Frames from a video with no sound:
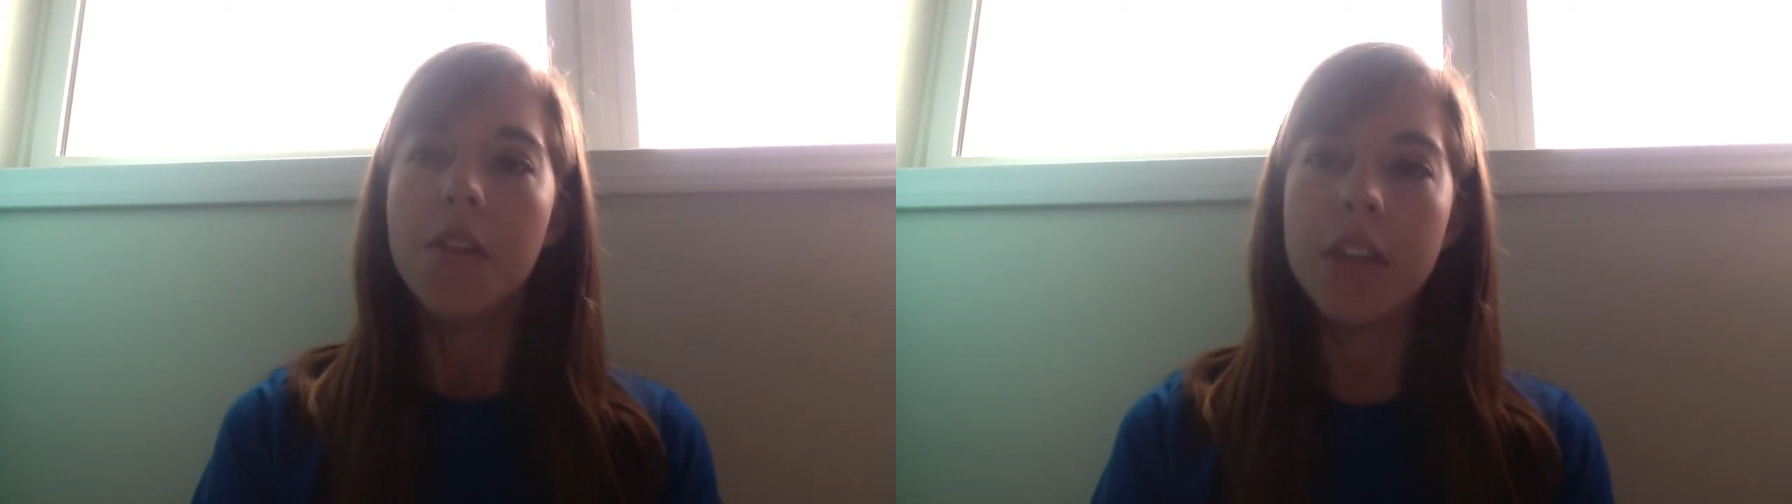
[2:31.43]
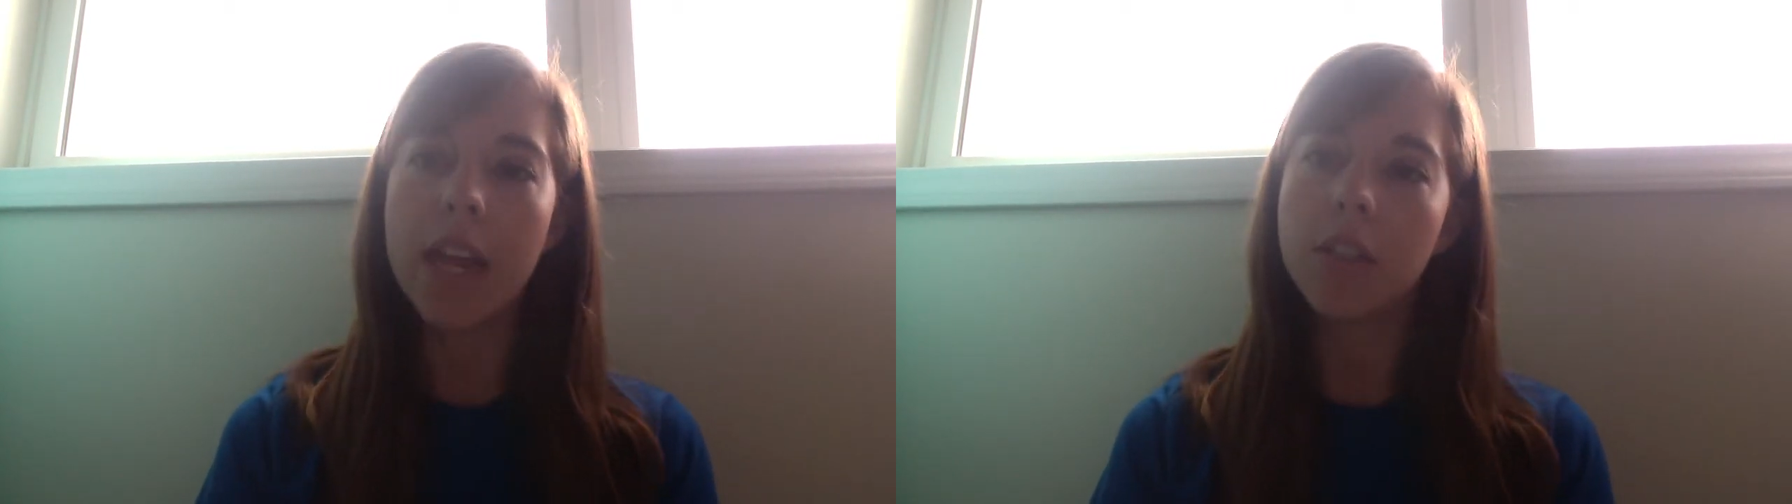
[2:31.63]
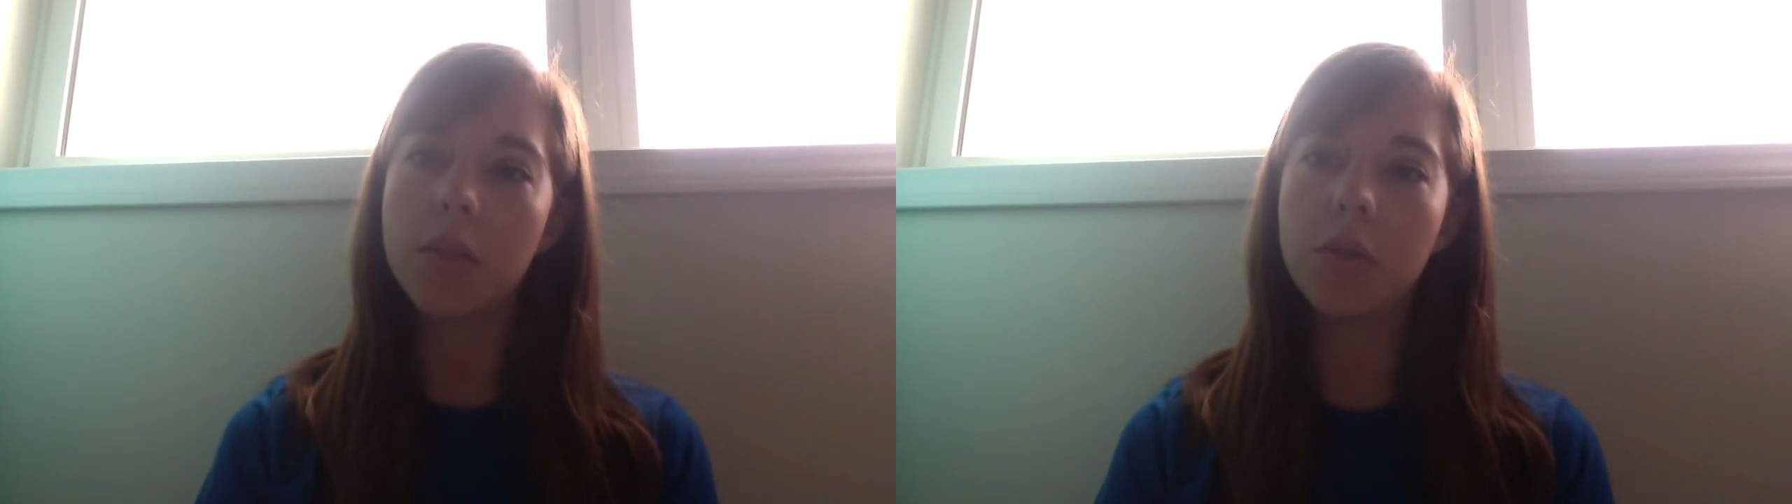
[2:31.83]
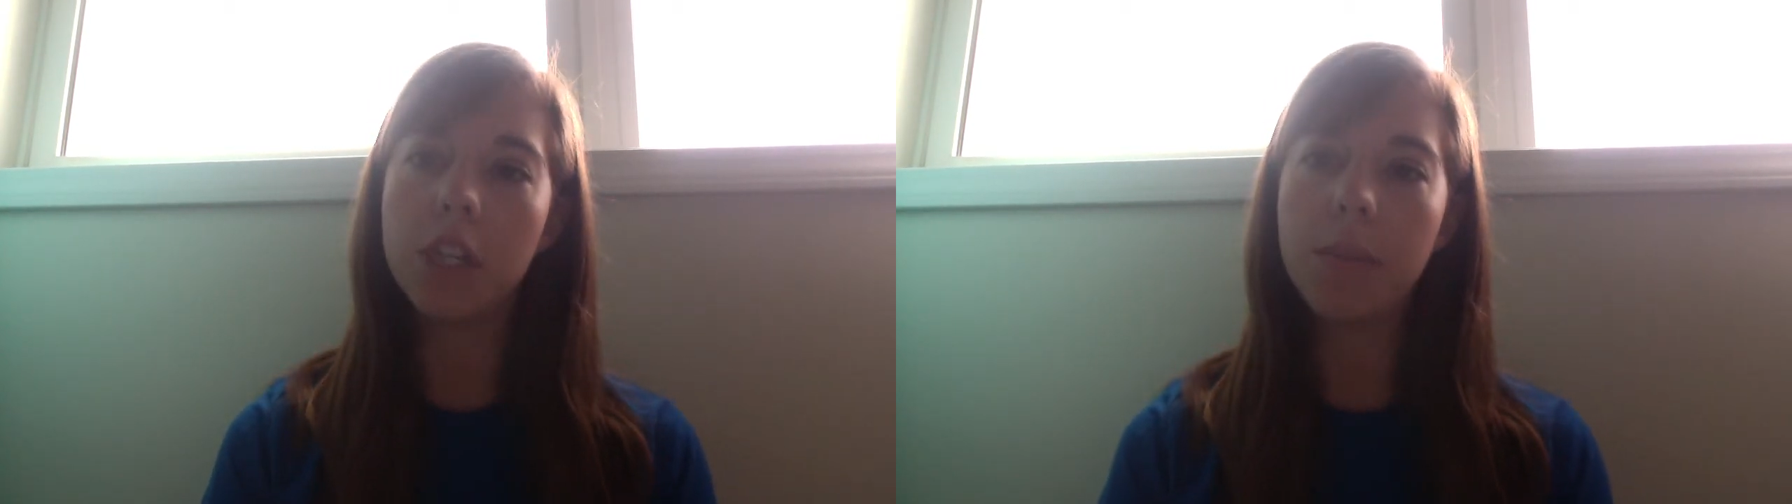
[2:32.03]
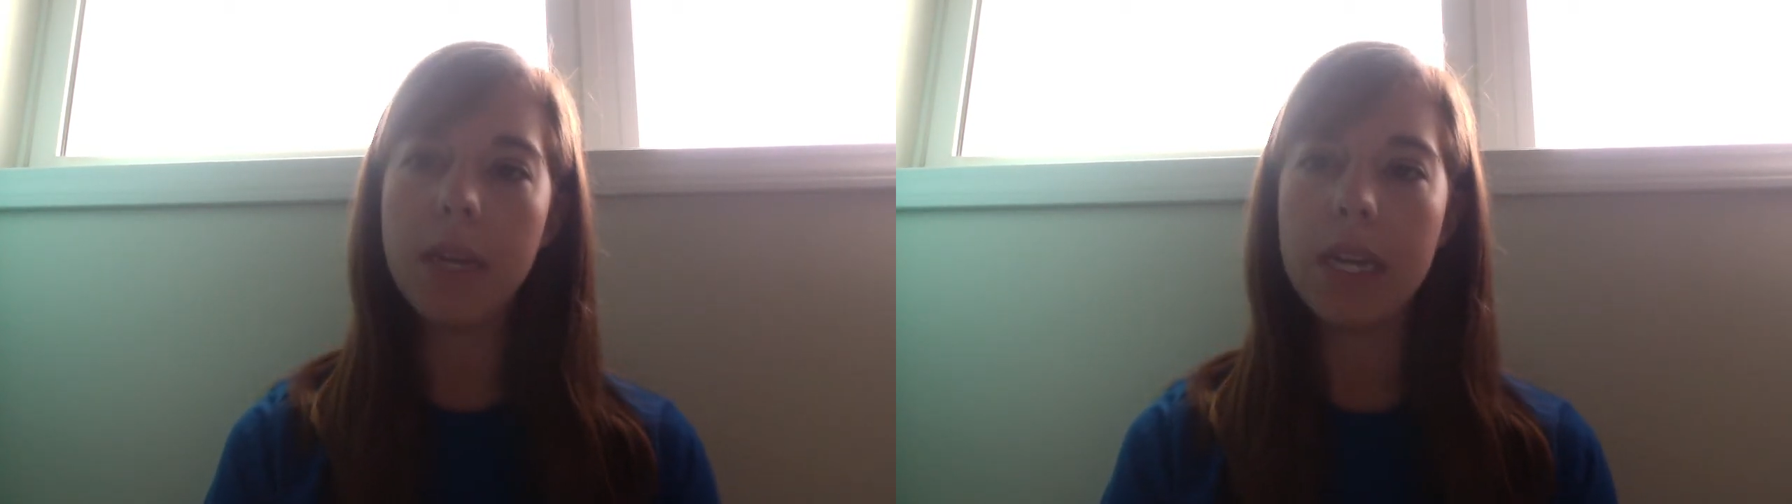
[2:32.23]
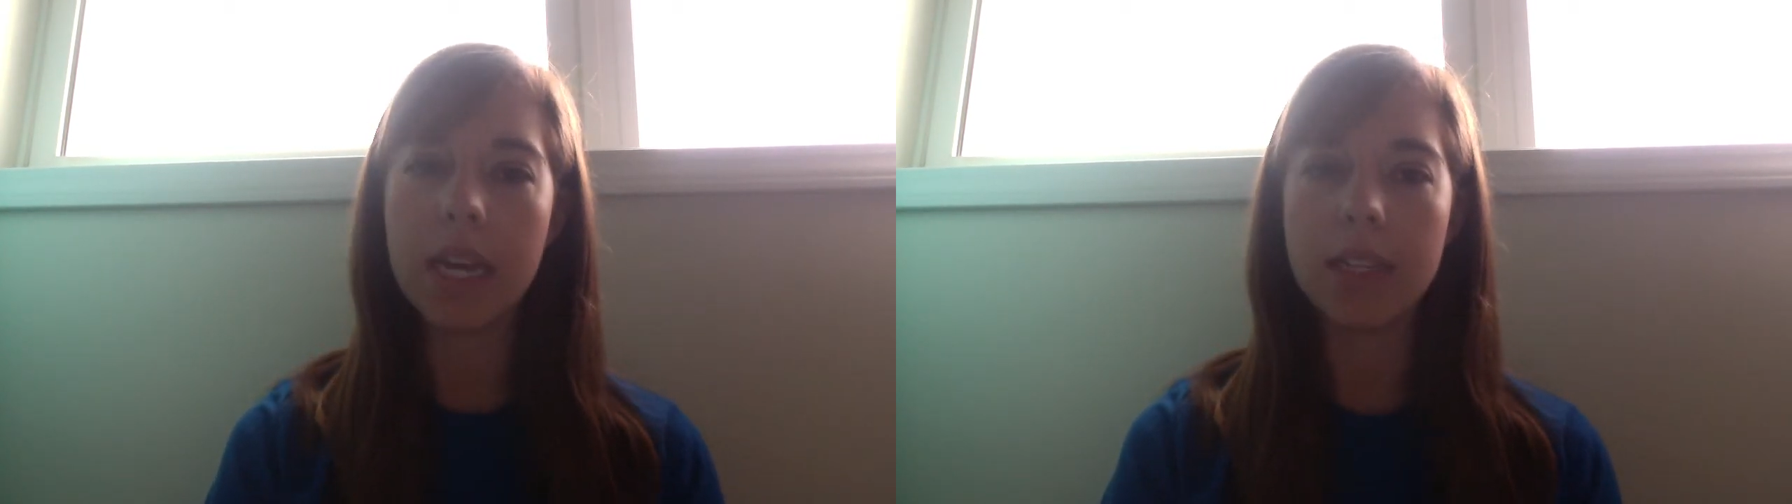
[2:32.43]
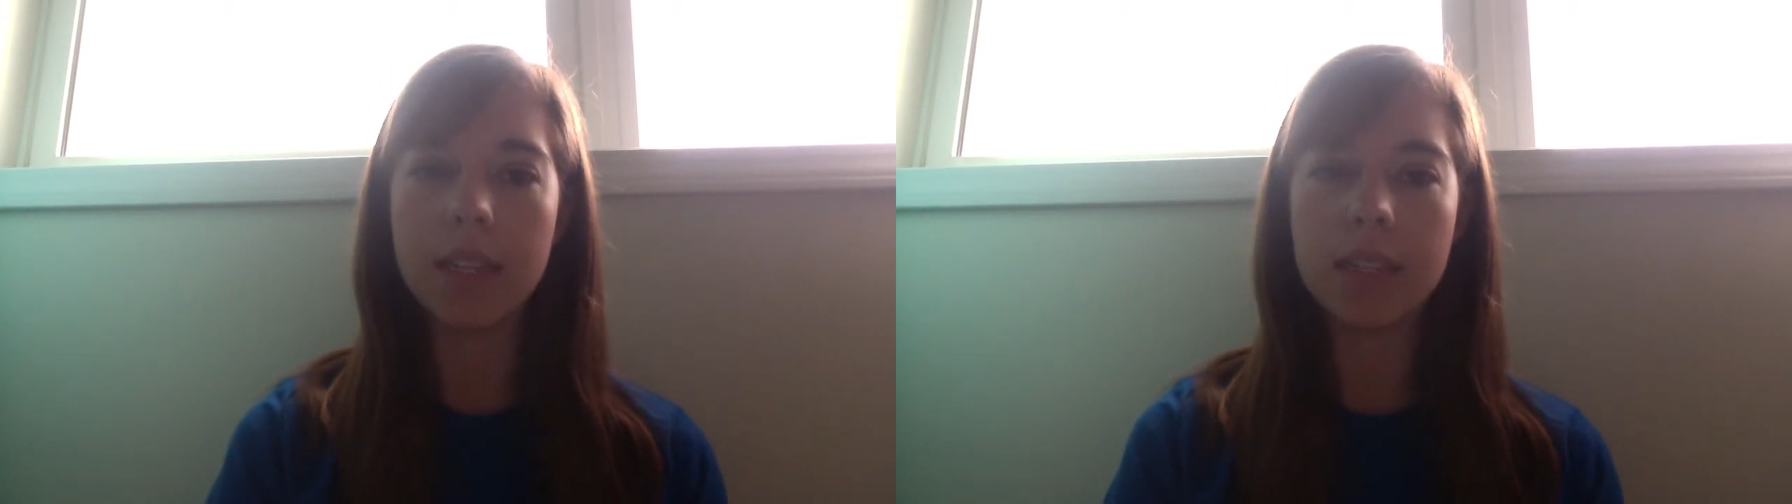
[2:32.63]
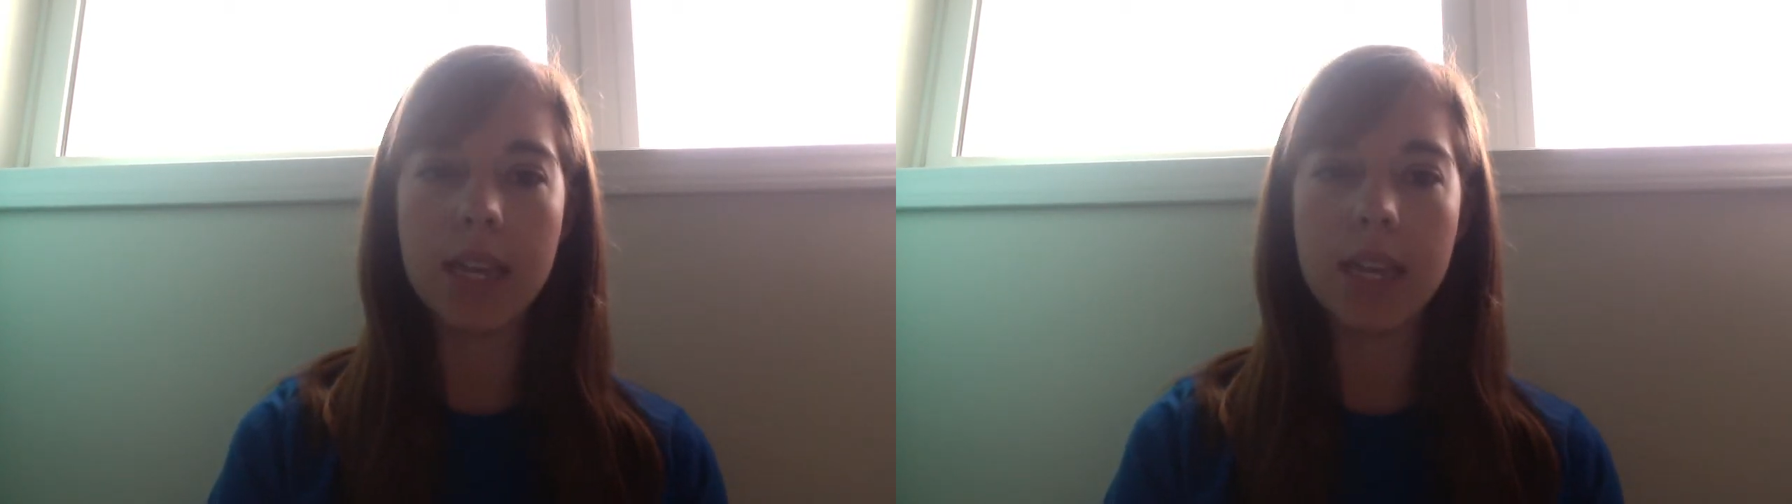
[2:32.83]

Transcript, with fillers: The next school year begins,